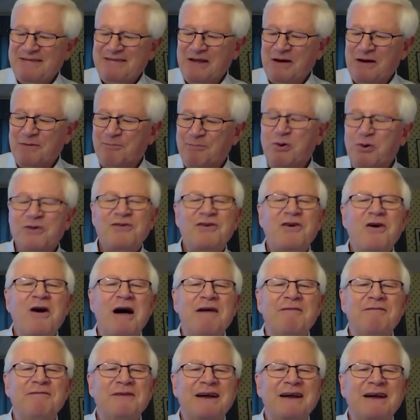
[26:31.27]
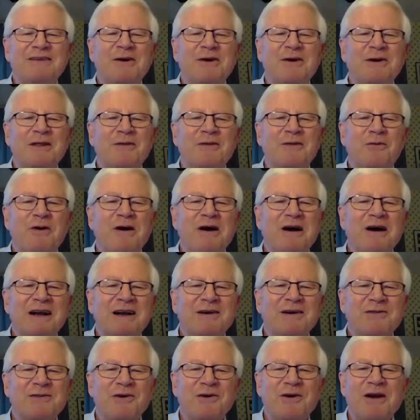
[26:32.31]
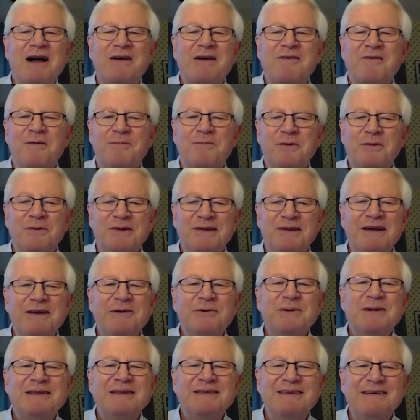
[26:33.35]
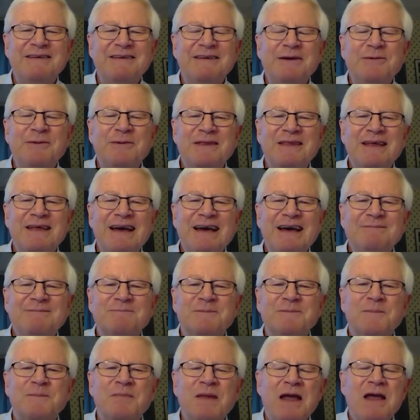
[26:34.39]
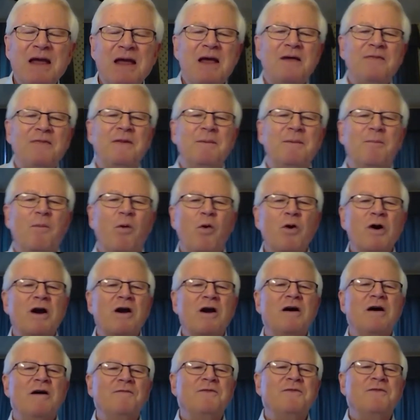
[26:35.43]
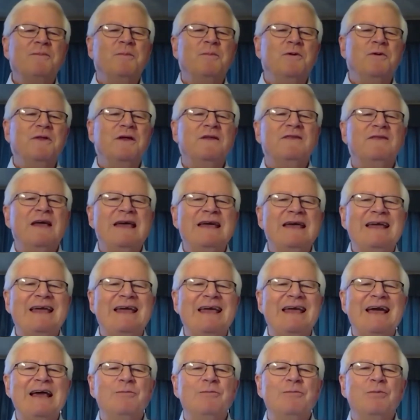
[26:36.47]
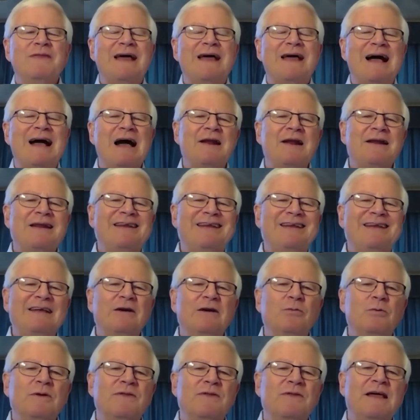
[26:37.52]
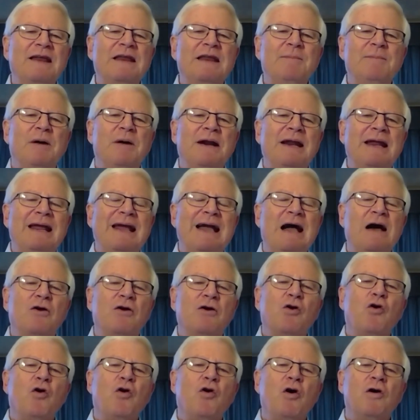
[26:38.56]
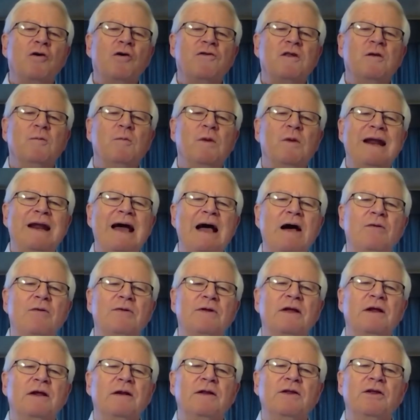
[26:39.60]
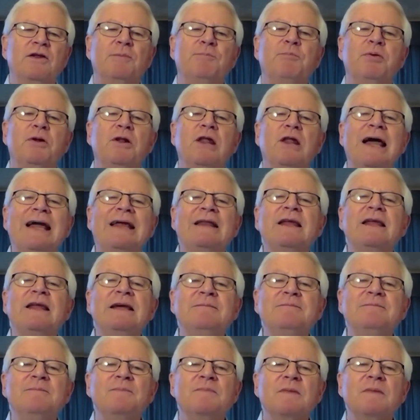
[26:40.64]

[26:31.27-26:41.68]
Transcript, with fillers: they'll push conflict under the rug because they're not comfortable dealing with, dealing with that. The more comfortable that they get with how to deal with anybody, how to call someone out, you know, politely.